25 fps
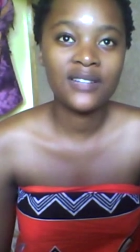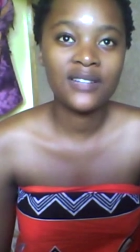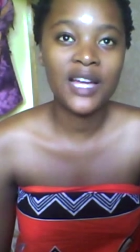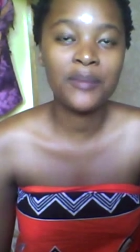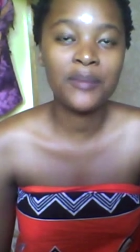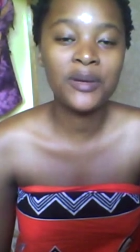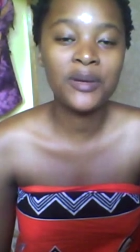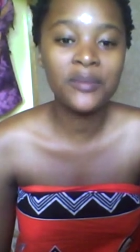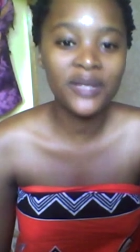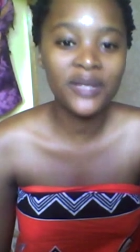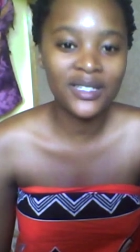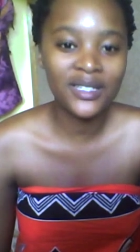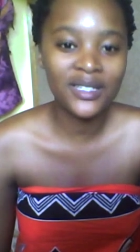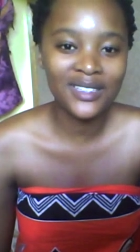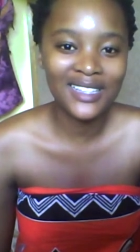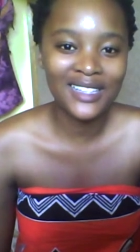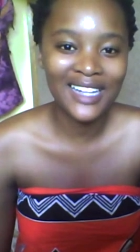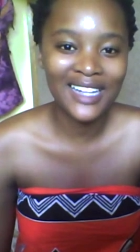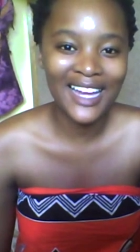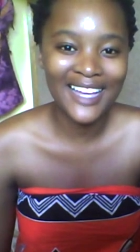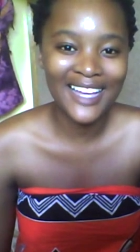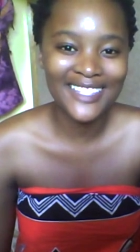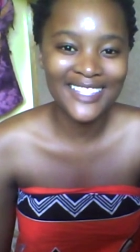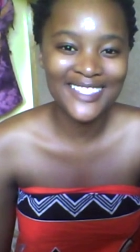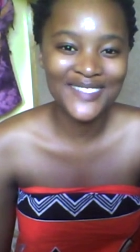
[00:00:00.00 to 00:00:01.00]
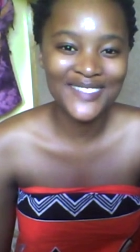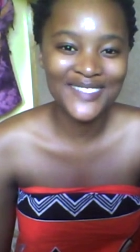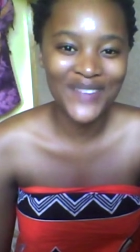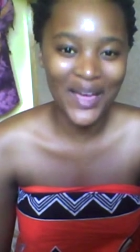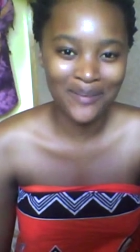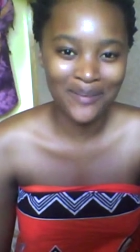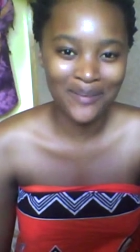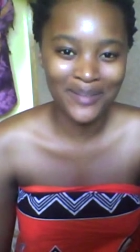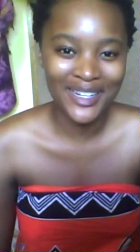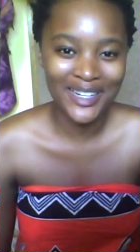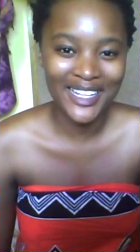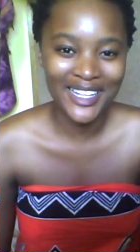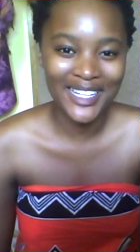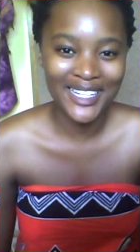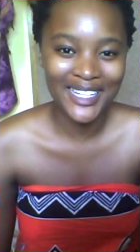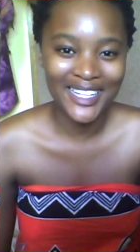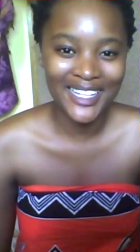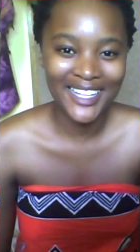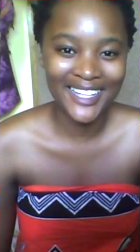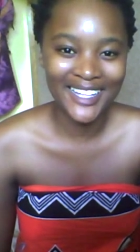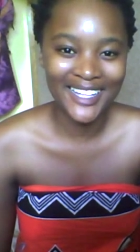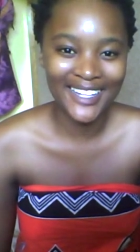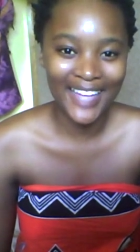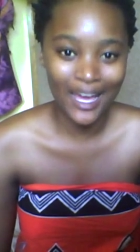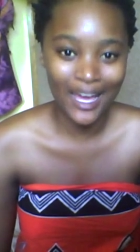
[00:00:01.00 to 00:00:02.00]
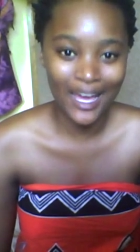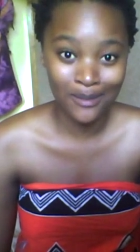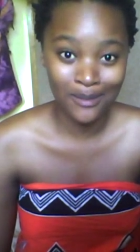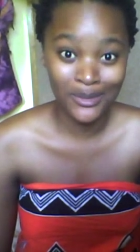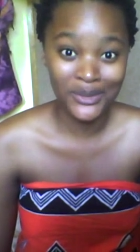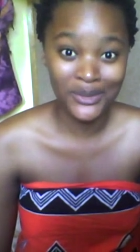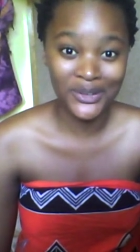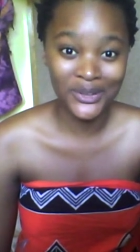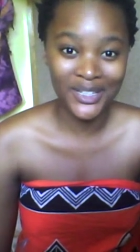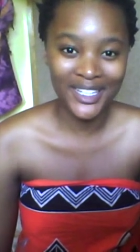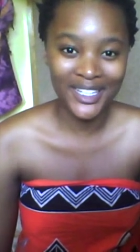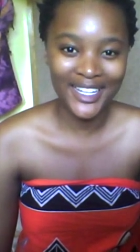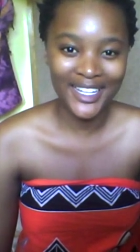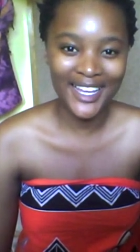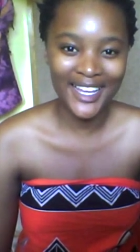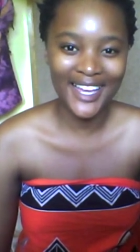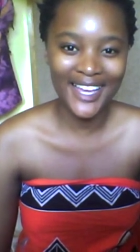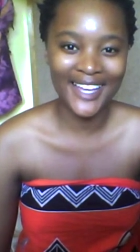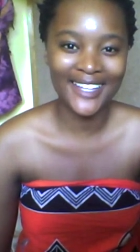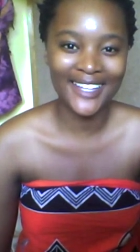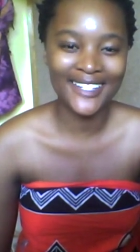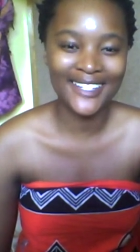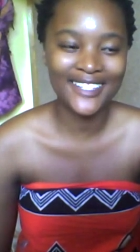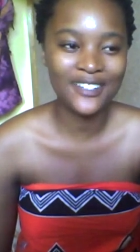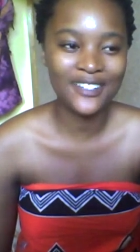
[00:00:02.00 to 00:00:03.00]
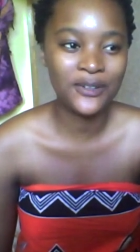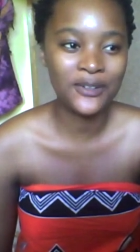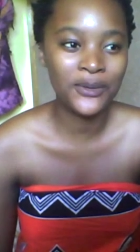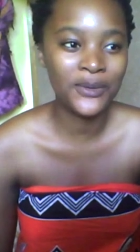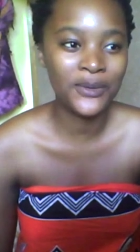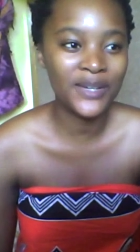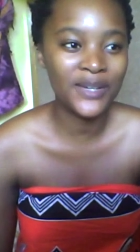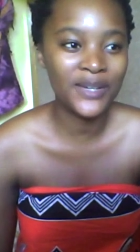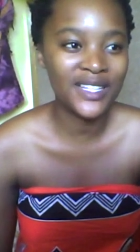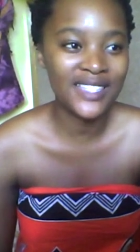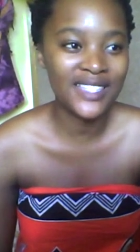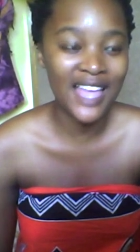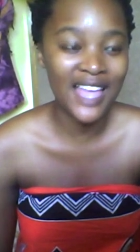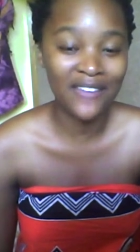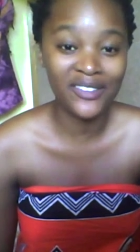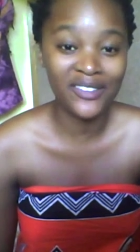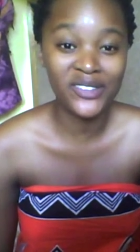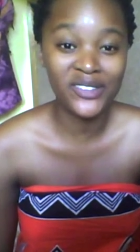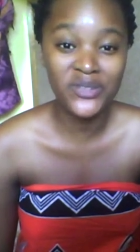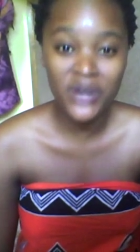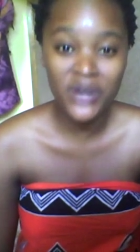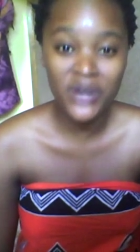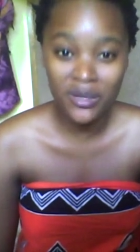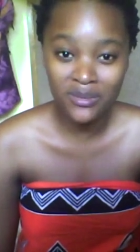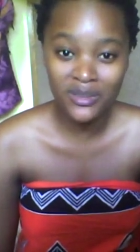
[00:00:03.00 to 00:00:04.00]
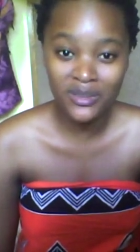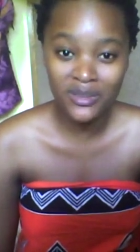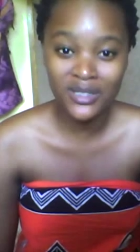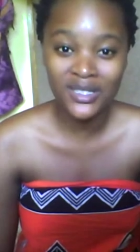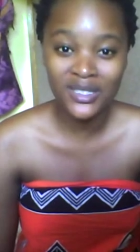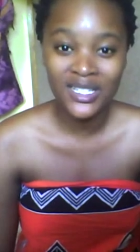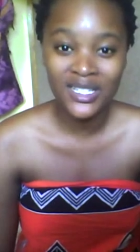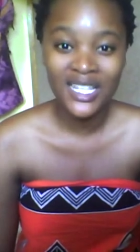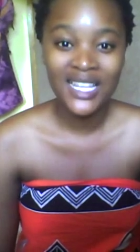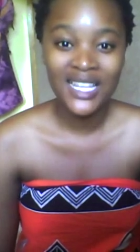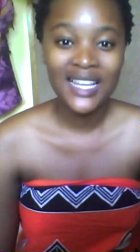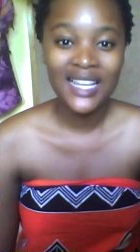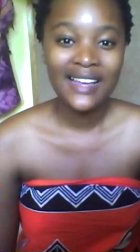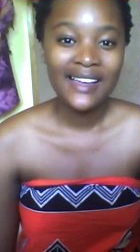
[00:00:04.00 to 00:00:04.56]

Upper middle class family in Gaborone, and who is having trouble